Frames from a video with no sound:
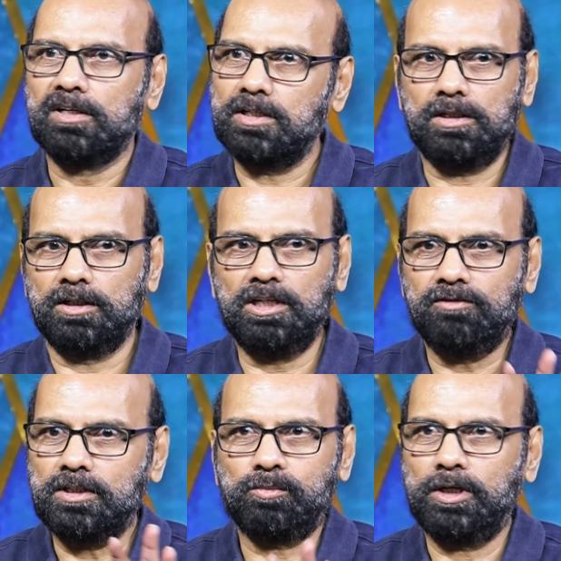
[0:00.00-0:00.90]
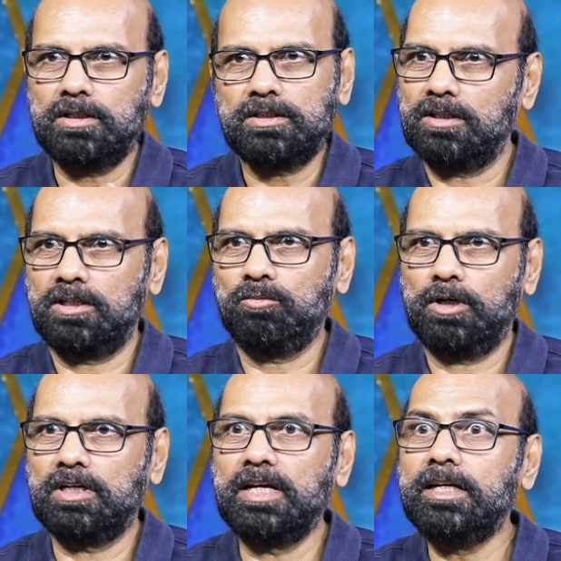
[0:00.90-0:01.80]
See, investment is nothing
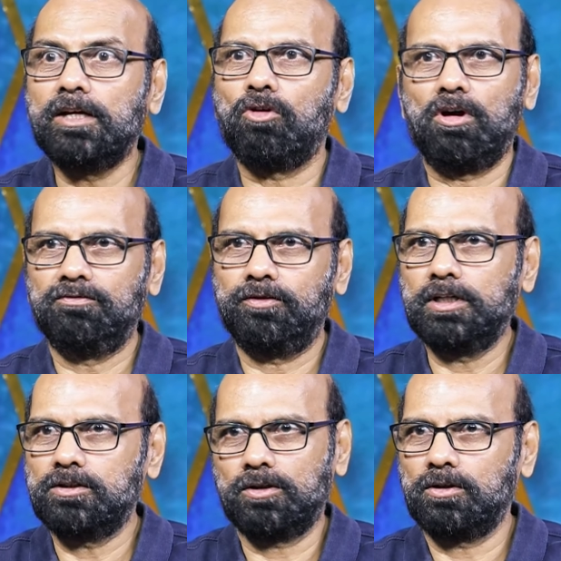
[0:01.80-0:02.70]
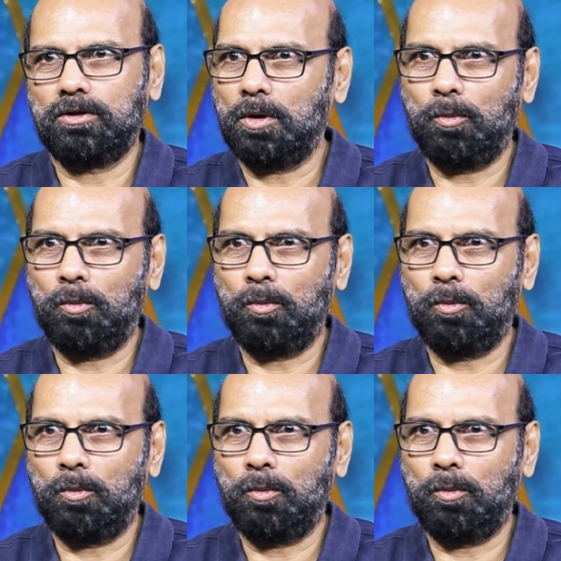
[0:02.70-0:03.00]
but gaining confidence on that